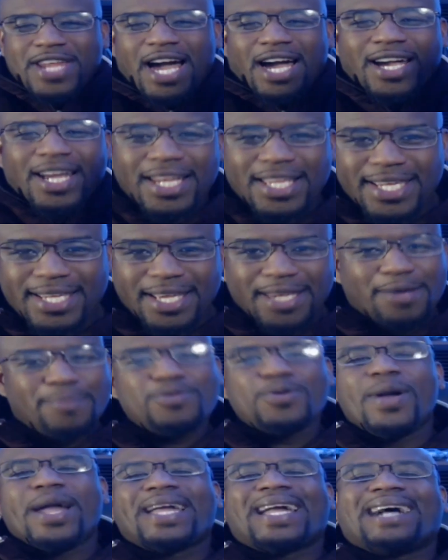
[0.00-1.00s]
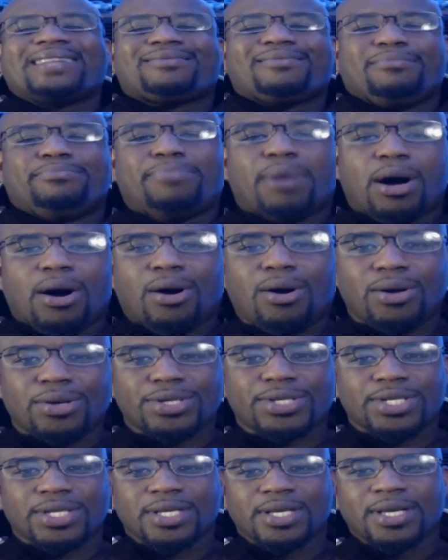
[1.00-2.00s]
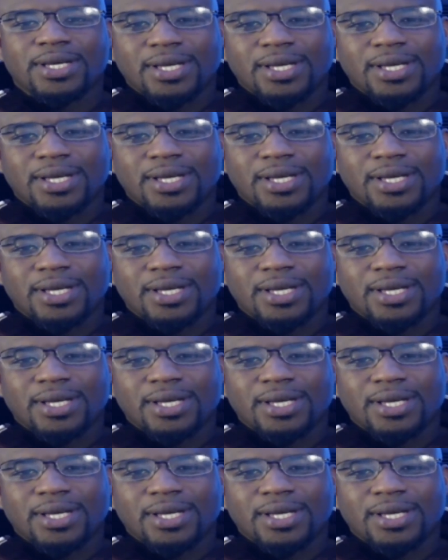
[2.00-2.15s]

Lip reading: not going to sit them. You ain't got the balls.